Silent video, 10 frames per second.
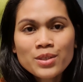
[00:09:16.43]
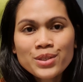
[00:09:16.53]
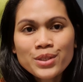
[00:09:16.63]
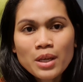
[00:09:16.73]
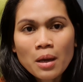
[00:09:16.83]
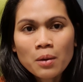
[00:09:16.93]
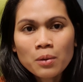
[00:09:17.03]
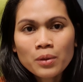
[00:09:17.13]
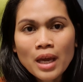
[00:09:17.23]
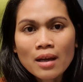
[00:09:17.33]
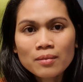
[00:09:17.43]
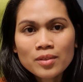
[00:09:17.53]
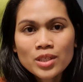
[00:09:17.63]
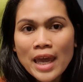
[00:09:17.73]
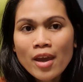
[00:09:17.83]
So yeah,
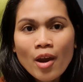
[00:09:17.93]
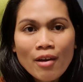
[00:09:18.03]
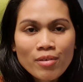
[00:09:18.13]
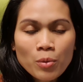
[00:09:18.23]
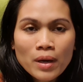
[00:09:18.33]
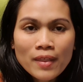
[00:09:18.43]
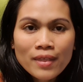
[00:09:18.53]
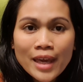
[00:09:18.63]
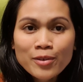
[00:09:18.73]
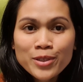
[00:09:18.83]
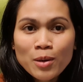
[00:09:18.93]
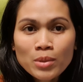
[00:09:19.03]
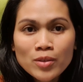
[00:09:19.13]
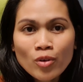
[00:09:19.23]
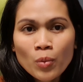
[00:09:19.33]
take care, everyone. Thank you so
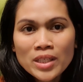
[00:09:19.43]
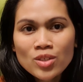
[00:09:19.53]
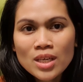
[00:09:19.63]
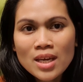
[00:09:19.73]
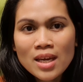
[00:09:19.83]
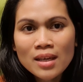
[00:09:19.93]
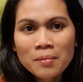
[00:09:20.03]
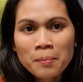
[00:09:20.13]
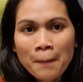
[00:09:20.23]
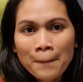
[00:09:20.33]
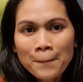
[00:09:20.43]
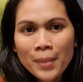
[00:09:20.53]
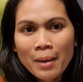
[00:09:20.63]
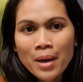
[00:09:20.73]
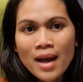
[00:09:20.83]
much for watching.
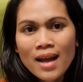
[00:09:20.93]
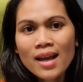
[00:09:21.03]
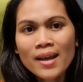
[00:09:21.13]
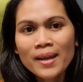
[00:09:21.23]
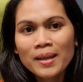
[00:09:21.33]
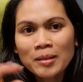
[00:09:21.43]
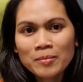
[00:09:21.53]
Bye bye.